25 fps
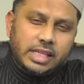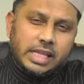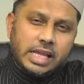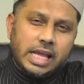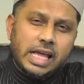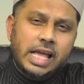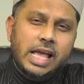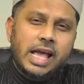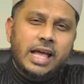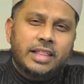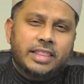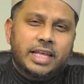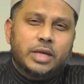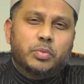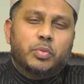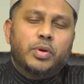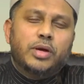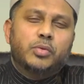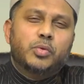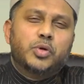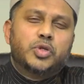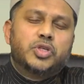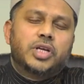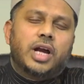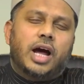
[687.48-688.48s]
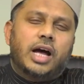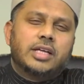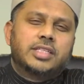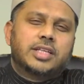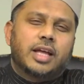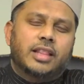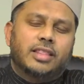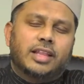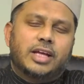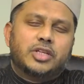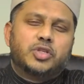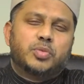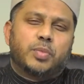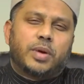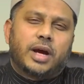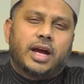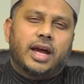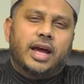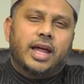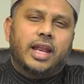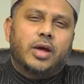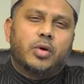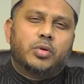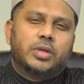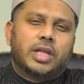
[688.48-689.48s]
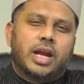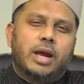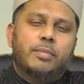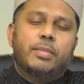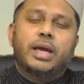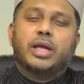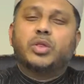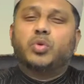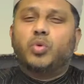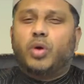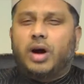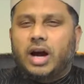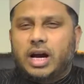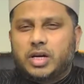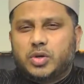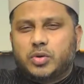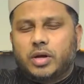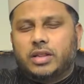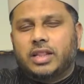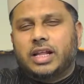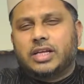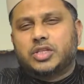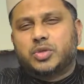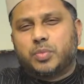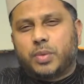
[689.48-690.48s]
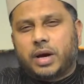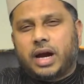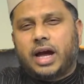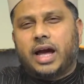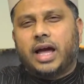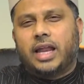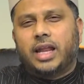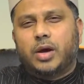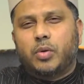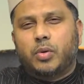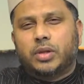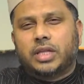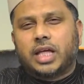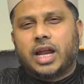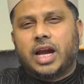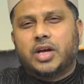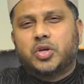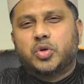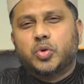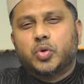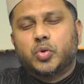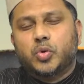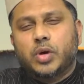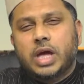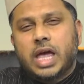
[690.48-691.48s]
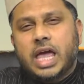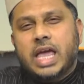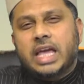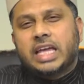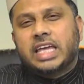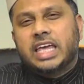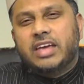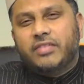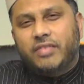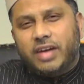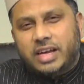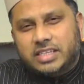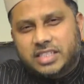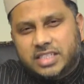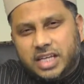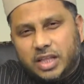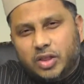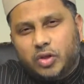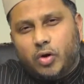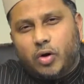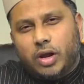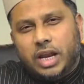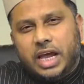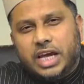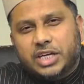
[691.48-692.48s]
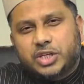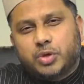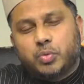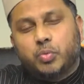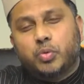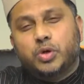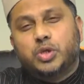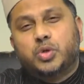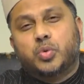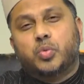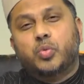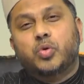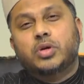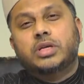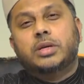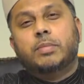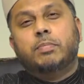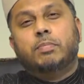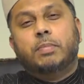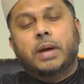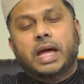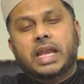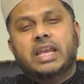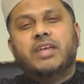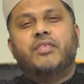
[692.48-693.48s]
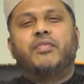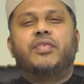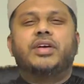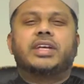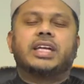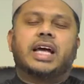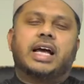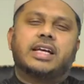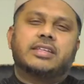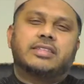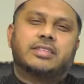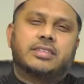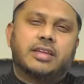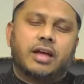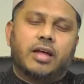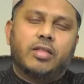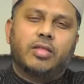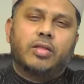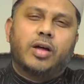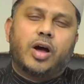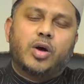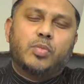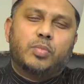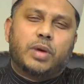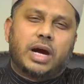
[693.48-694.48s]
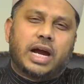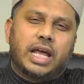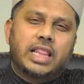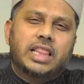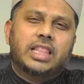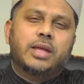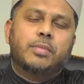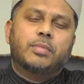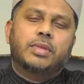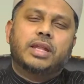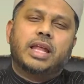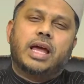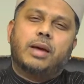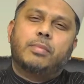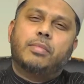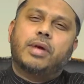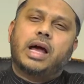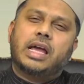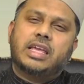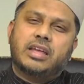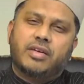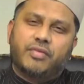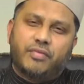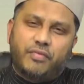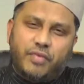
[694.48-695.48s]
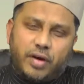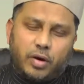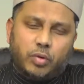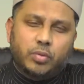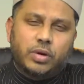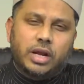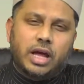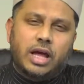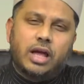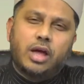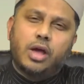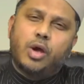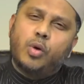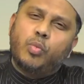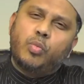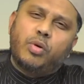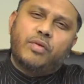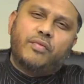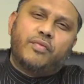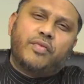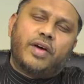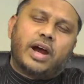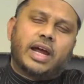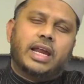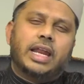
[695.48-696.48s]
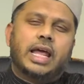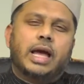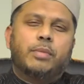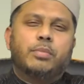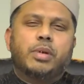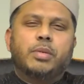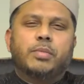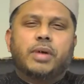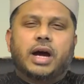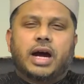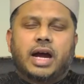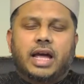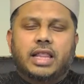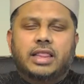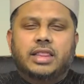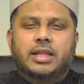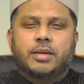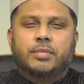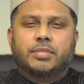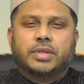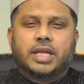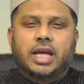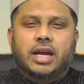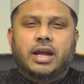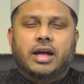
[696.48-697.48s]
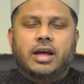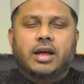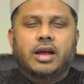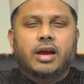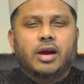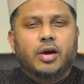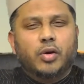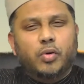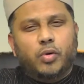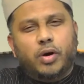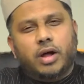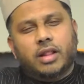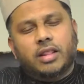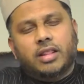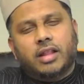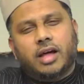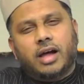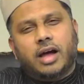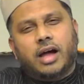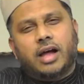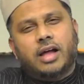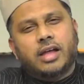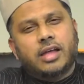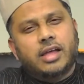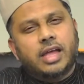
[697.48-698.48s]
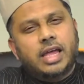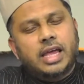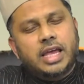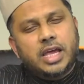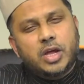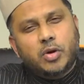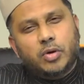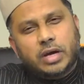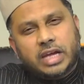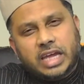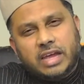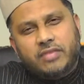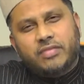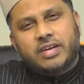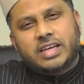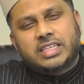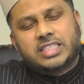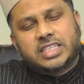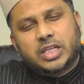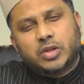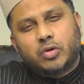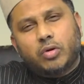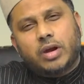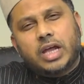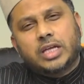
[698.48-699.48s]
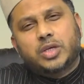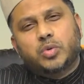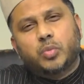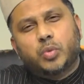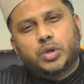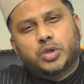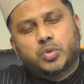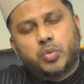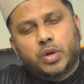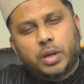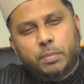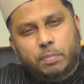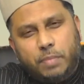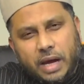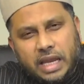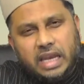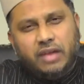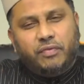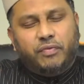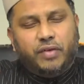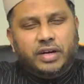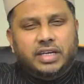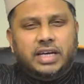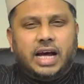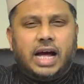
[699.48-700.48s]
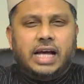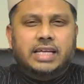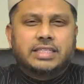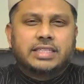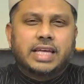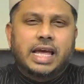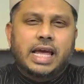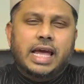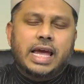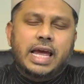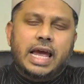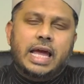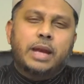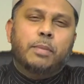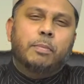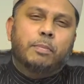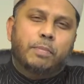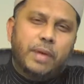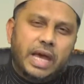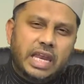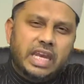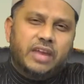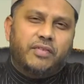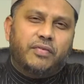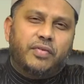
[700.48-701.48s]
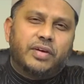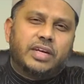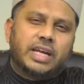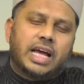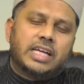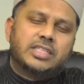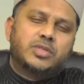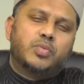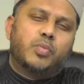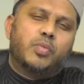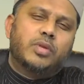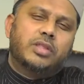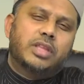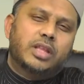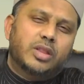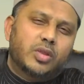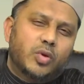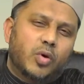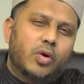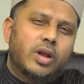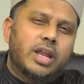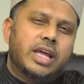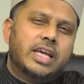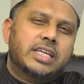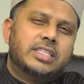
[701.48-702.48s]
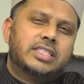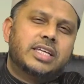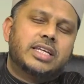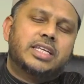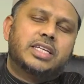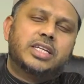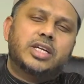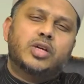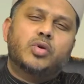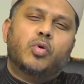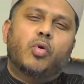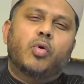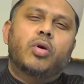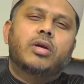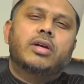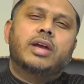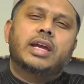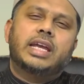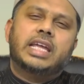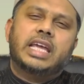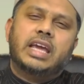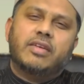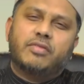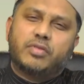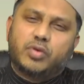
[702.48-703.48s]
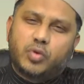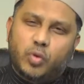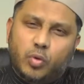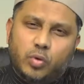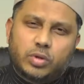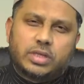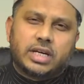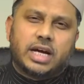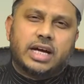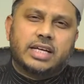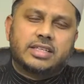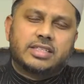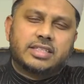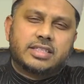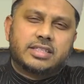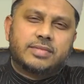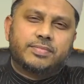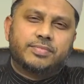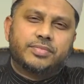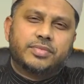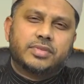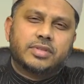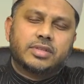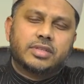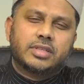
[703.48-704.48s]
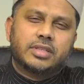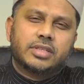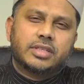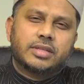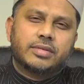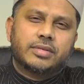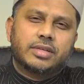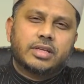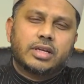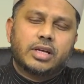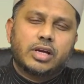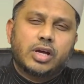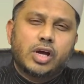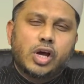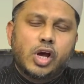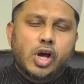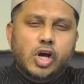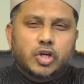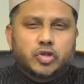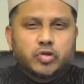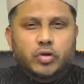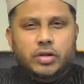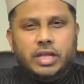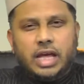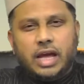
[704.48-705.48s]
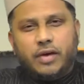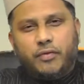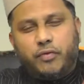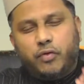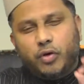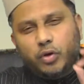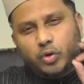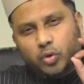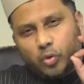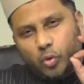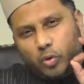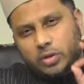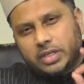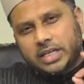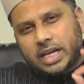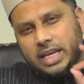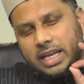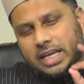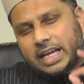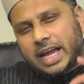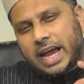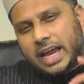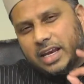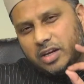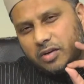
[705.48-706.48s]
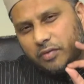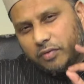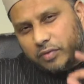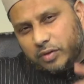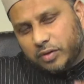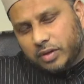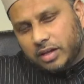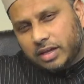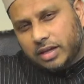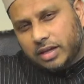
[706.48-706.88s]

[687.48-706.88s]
that way we should ask Allah subhanahu wa ta'ala, make dua to Allah subhanahu wa ta'ala to give us the knowledge which would benefit us. Allahumma allimna ma yanfa'una wanfa'na Oh Allah, you know, give us the knowledge which will benefit us and benefit us with the knowledge that you already have taught us. So therefore, not any kind of